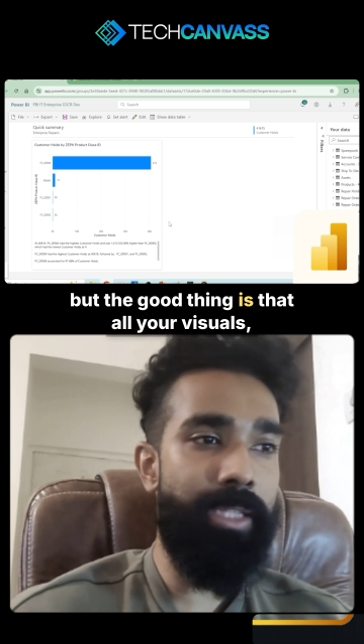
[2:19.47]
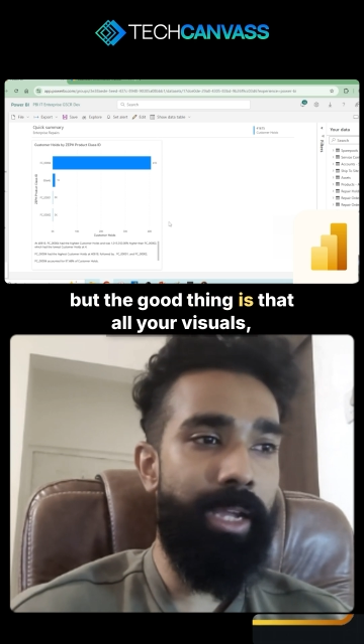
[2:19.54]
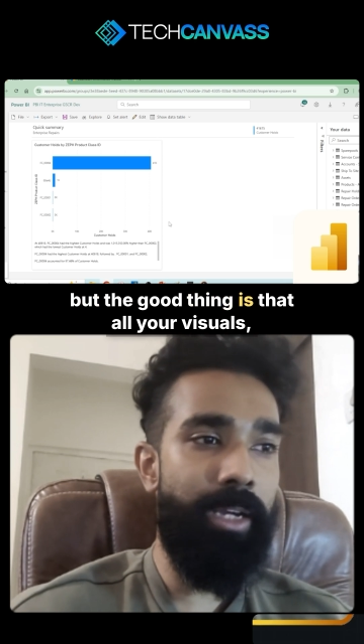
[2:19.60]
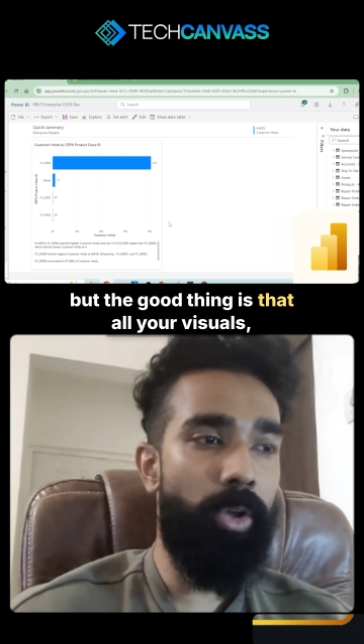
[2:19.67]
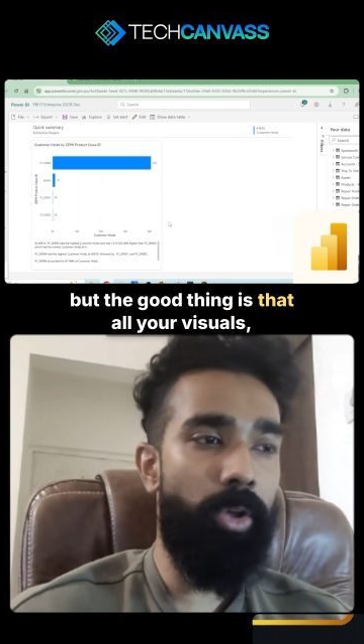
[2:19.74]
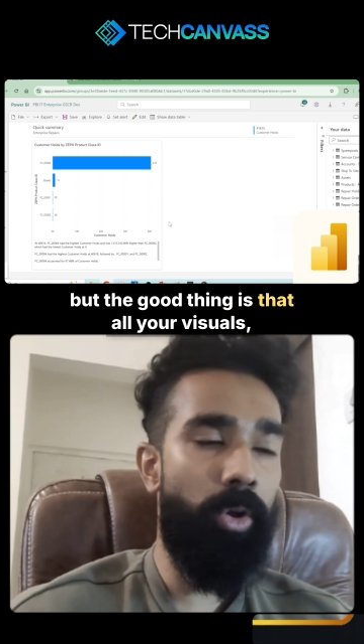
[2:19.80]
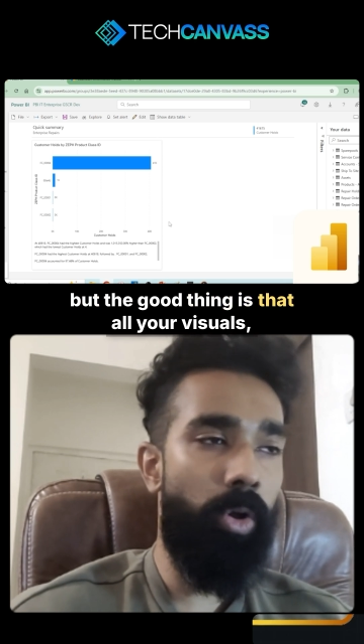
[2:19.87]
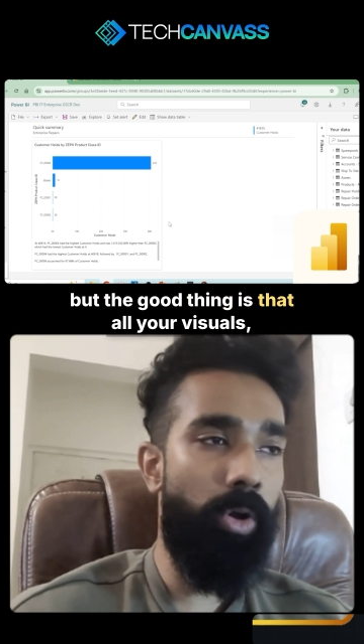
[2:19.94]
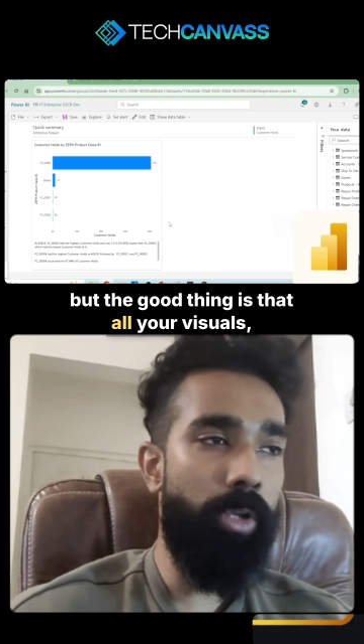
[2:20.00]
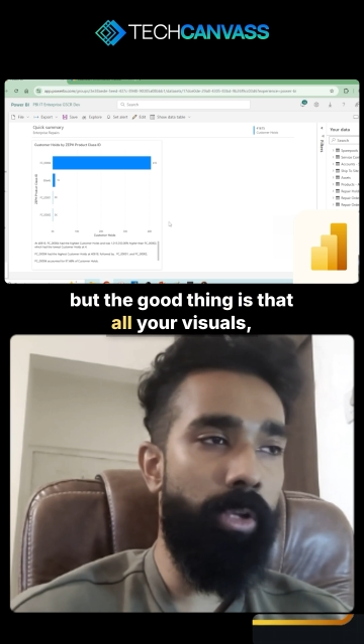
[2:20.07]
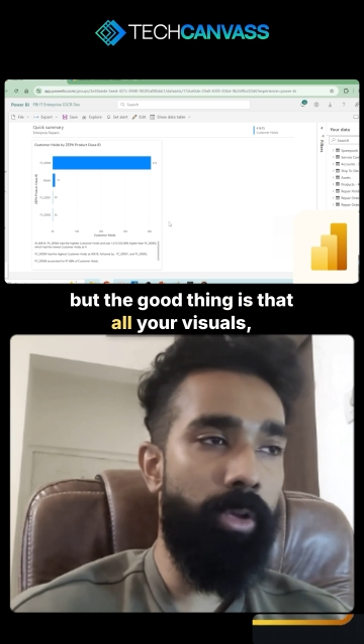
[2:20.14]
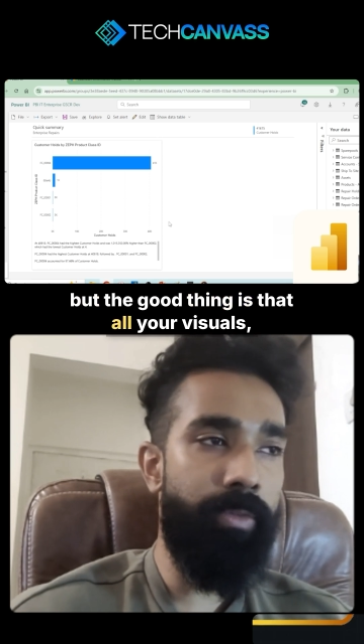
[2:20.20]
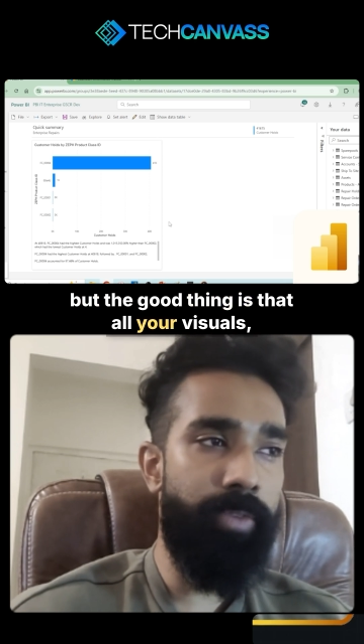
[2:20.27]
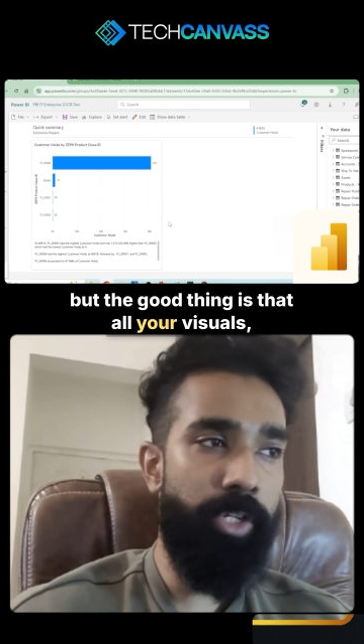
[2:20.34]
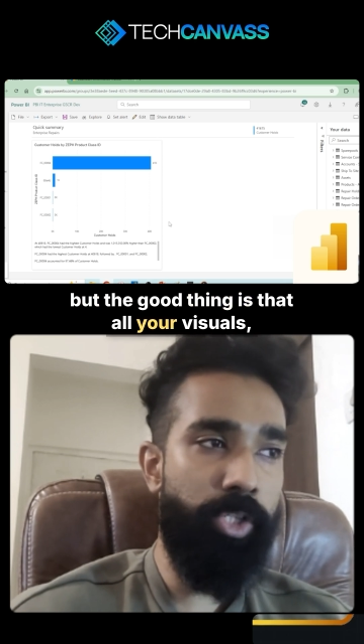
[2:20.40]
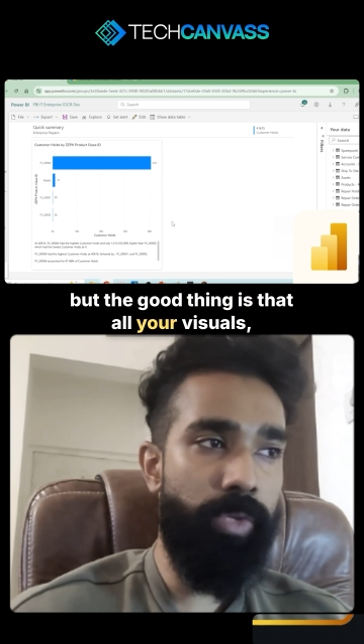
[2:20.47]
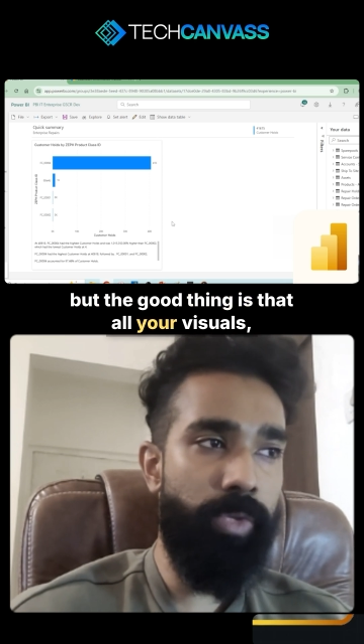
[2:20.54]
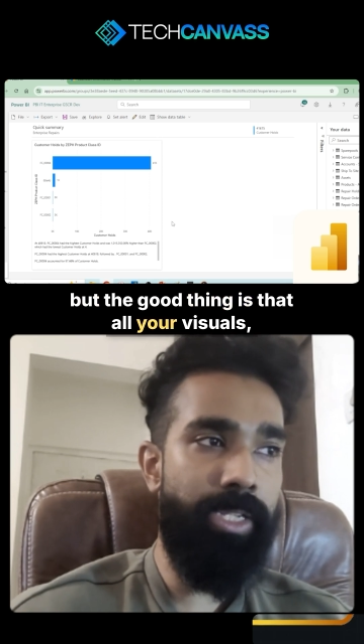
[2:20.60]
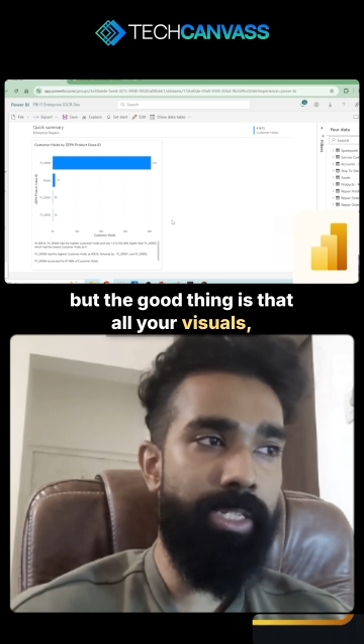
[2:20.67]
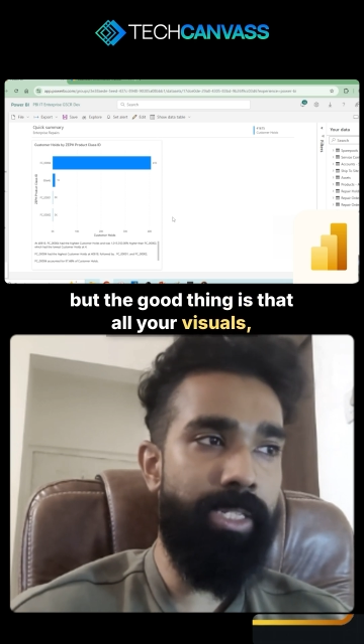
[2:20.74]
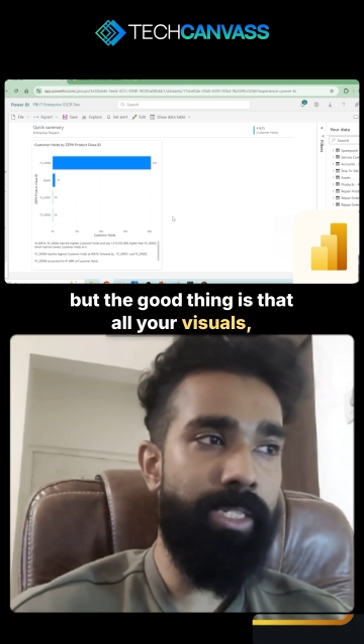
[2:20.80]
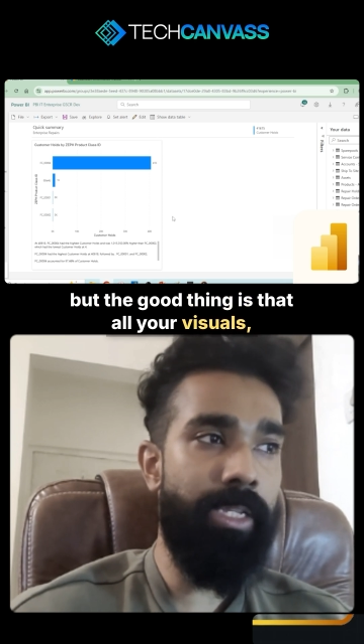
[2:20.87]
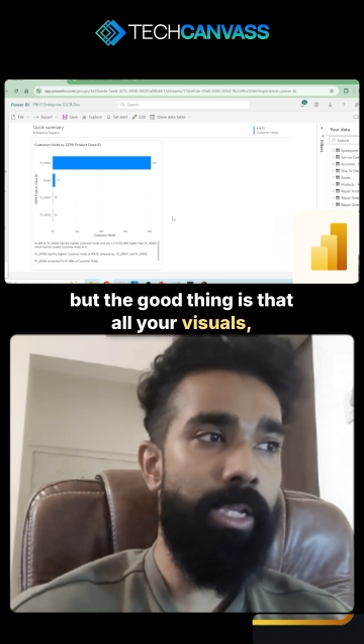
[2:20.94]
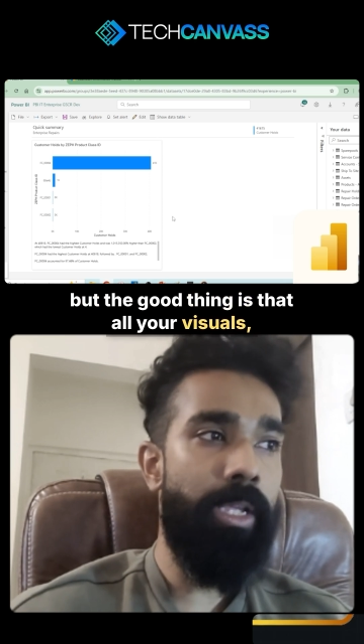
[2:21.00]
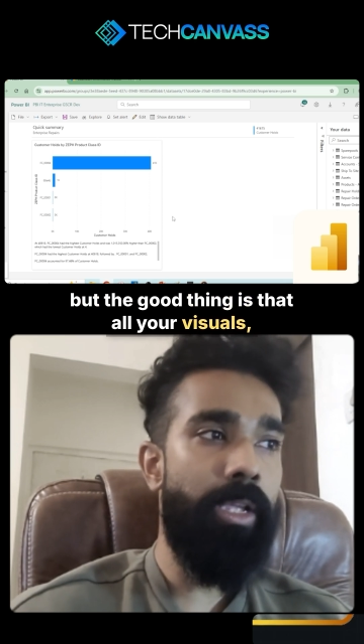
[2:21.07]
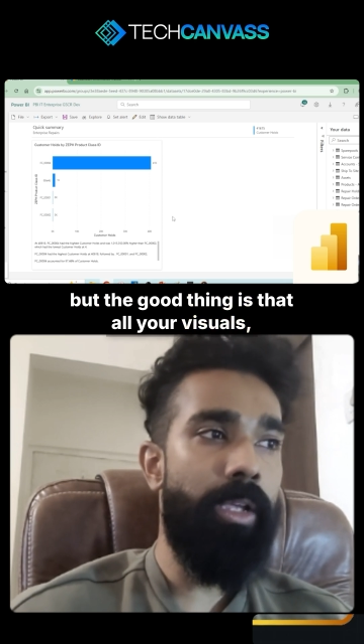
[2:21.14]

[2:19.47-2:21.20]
that all your visuals